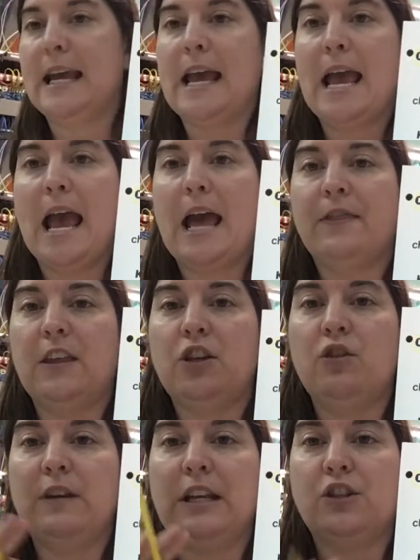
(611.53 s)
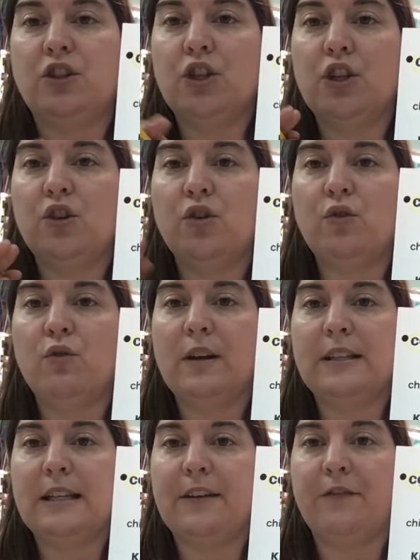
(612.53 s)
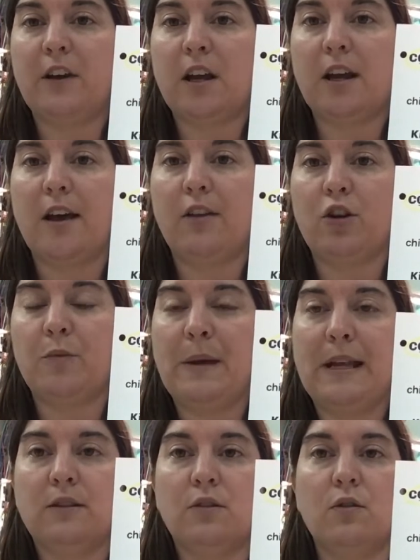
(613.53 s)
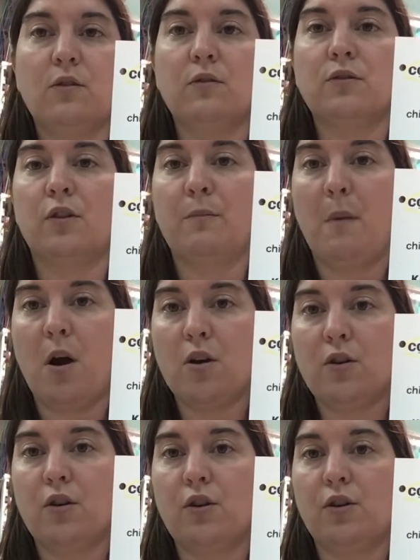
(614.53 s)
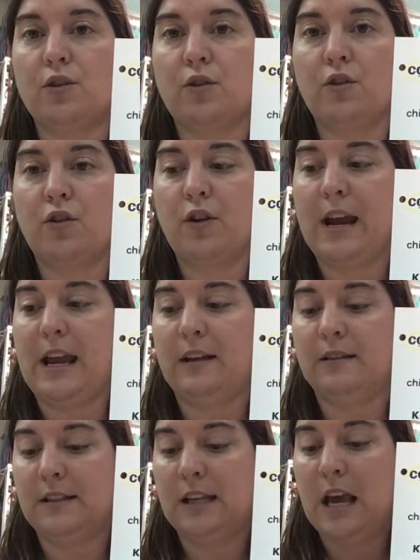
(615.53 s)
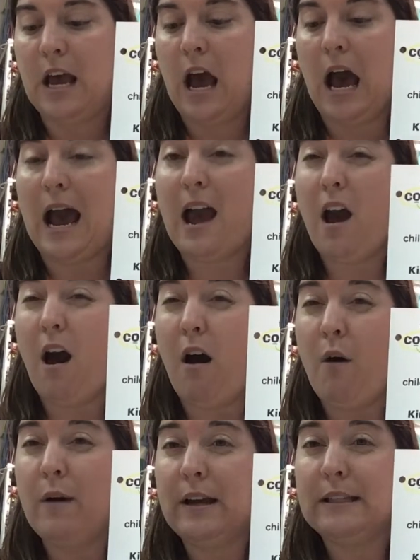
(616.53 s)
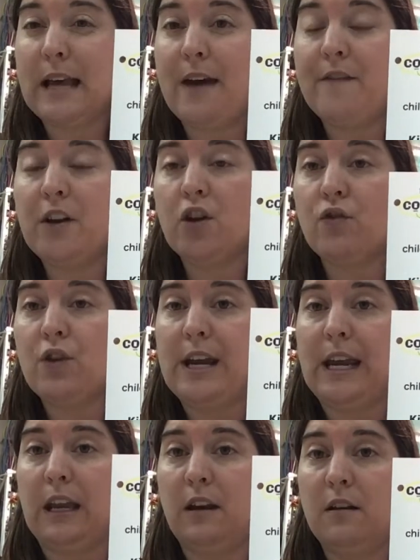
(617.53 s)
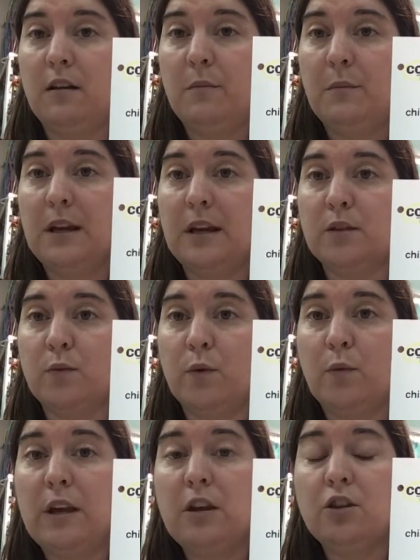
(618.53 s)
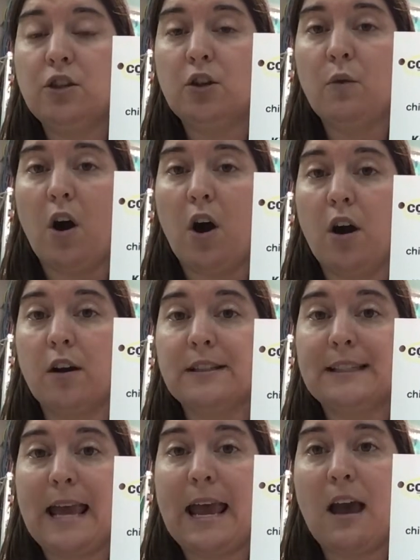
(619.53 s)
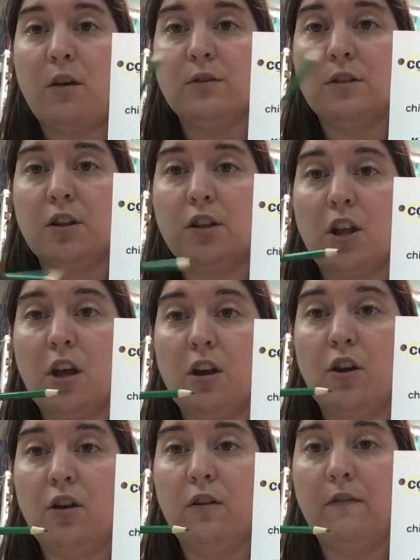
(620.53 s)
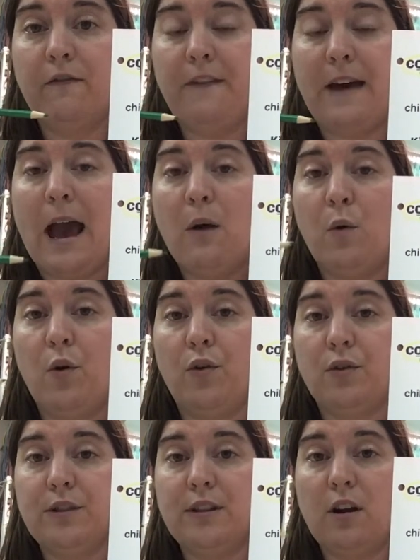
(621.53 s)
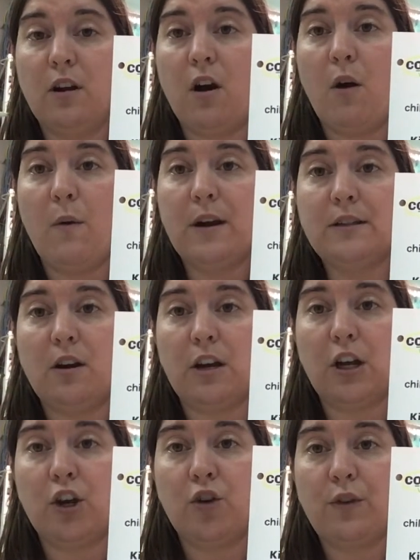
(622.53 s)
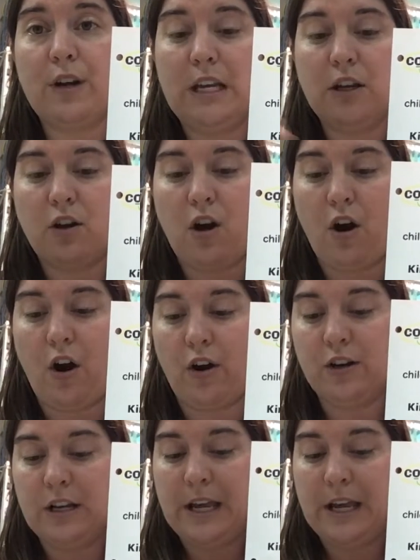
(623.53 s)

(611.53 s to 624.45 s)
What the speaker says: and then you need 2 different colored pencils or markers or crayons. I always have a green because when we do our sounds, the vowels are always on a green card.